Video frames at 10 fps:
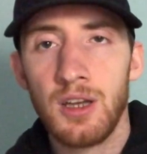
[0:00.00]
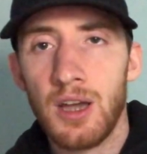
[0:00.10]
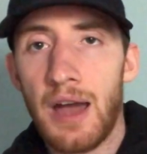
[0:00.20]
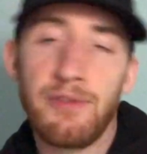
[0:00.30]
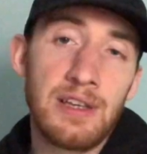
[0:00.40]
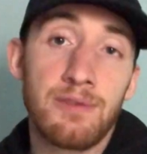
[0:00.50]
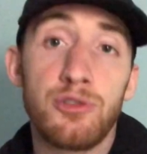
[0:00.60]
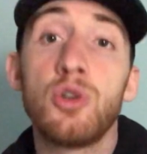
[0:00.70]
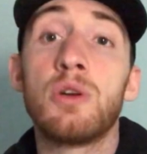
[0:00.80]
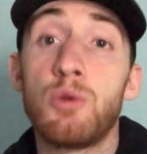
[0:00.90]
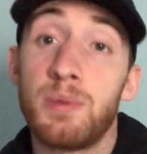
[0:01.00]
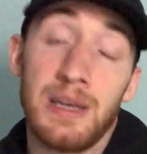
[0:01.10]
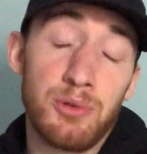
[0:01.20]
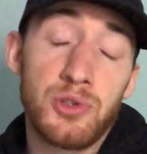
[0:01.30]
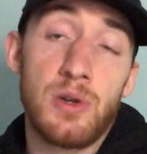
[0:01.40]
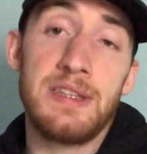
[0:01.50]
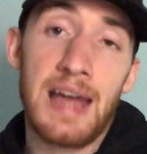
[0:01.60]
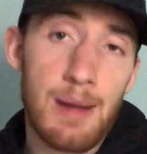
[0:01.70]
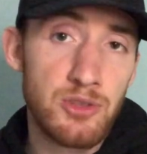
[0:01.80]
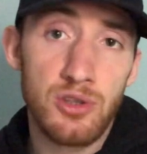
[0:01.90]
I think Fury will be able to
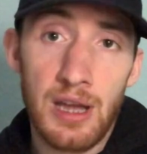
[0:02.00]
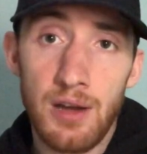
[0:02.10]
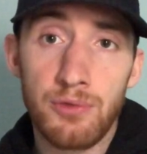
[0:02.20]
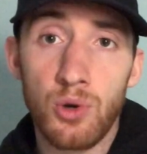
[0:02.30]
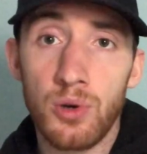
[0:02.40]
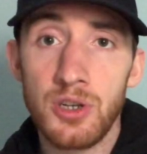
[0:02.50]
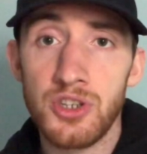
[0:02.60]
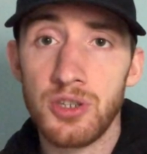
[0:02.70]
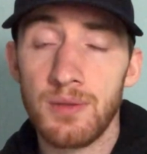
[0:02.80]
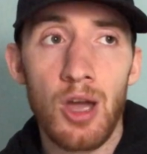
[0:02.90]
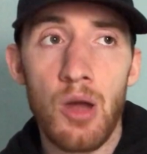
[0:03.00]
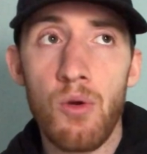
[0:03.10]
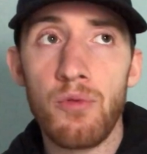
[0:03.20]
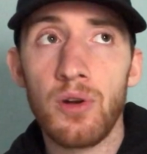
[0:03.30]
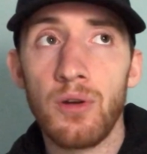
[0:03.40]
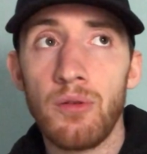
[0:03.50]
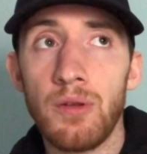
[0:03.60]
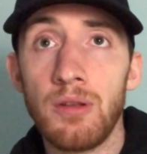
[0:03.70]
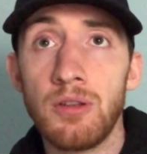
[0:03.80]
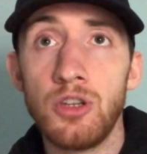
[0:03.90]
adapt to that, of course. However,
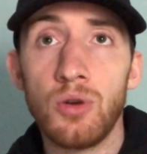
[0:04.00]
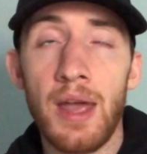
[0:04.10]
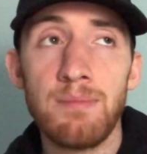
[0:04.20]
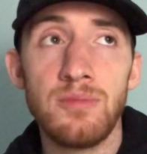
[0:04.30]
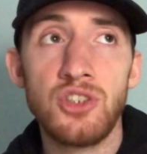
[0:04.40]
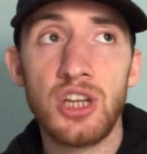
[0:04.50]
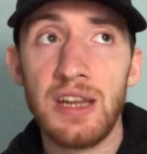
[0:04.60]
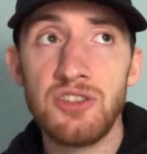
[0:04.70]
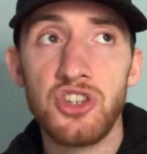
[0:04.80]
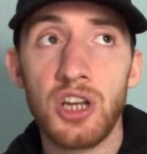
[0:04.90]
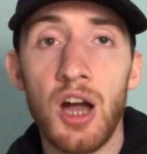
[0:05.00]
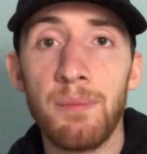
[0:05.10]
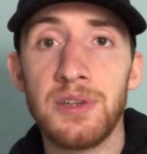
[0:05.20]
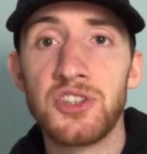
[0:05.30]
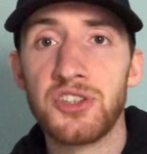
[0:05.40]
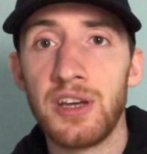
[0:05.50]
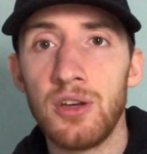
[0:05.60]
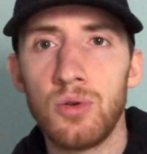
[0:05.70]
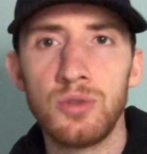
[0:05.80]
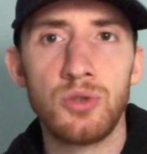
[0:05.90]
you know, him changing up his
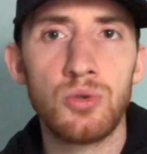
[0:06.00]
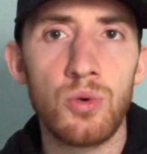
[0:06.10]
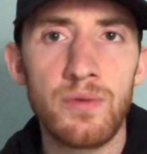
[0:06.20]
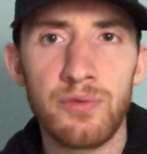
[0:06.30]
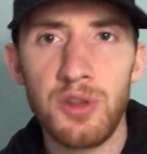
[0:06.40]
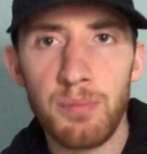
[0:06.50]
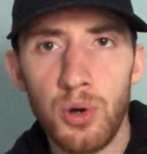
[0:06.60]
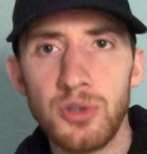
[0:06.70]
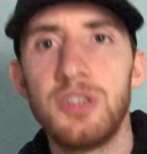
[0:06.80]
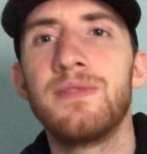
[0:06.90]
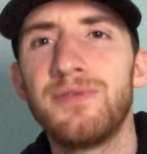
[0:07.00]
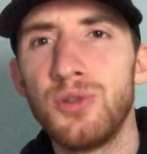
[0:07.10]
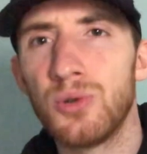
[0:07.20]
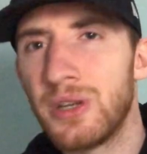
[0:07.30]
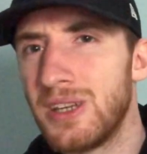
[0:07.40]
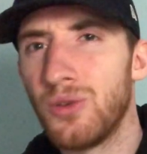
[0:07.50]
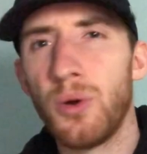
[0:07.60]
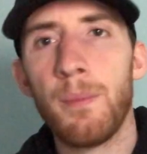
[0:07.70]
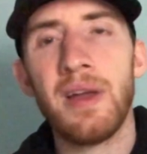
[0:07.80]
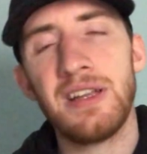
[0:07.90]
style, you know, going for the body of Fury, you know,
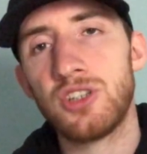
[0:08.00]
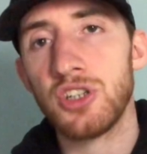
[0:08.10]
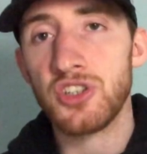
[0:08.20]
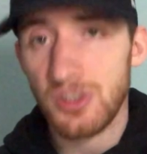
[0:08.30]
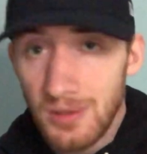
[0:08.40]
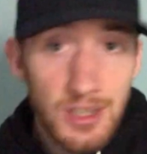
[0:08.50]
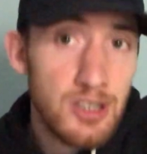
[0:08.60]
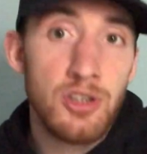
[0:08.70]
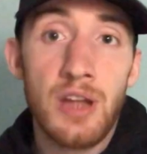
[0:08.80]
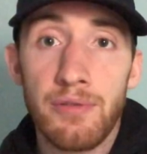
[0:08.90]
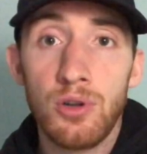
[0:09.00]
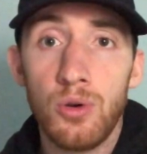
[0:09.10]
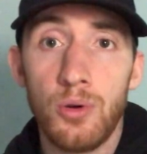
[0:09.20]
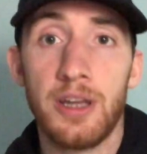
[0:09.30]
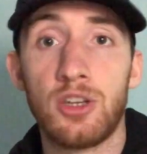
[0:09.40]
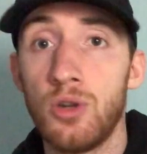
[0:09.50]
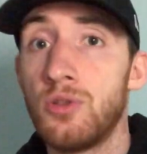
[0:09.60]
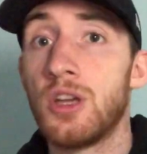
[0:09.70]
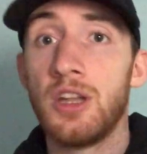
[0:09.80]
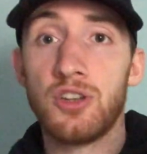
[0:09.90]
it might just, you never know, it
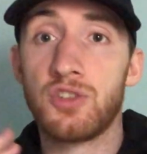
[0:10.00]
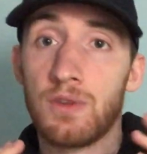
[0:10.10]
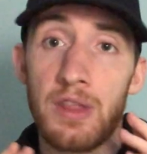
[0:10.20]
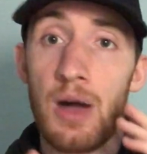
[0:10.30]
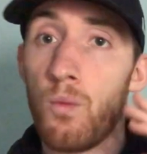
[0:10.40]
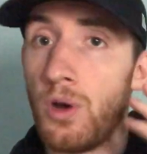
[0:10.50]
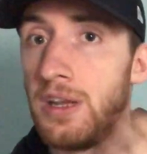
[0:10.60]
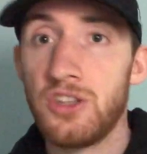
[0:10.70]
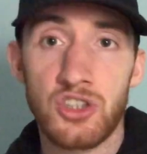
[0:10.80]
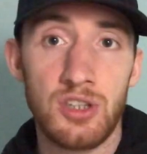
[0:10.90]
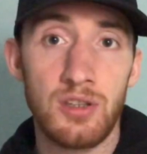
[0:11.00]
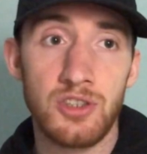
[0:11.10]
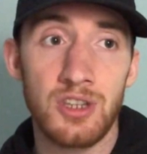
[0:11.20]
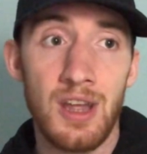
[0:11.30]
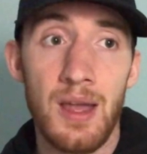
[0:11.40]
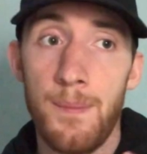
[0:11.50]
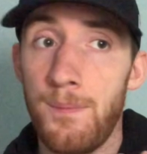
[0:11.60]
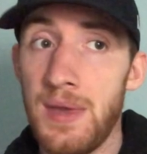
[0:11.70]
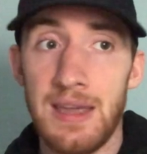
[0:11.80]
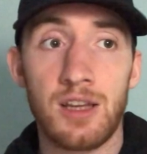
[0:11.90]
could just for that one instance
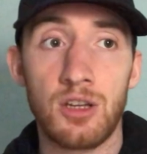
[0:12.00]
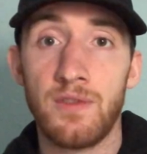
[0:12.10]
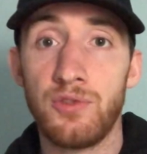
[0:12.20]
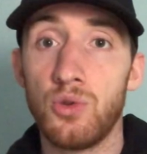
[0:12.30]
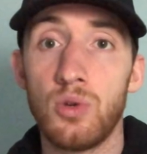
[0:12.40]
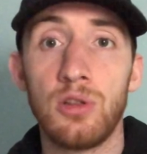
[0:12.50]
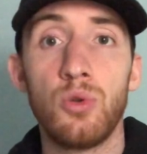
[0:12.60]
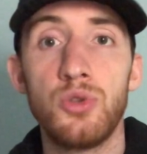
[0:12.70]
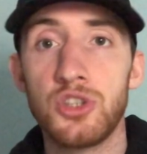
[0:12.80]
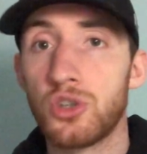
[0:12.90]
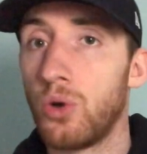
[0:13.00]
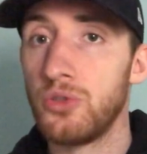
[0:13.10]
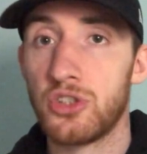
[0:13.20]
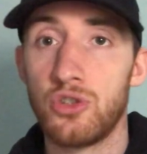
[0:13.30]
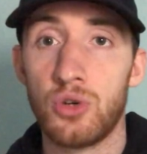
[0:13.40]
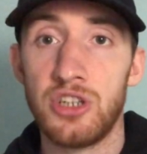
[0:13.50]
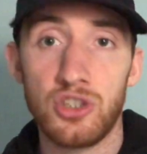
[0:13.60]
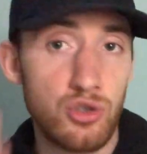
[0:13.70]
make Fury lose his concentration,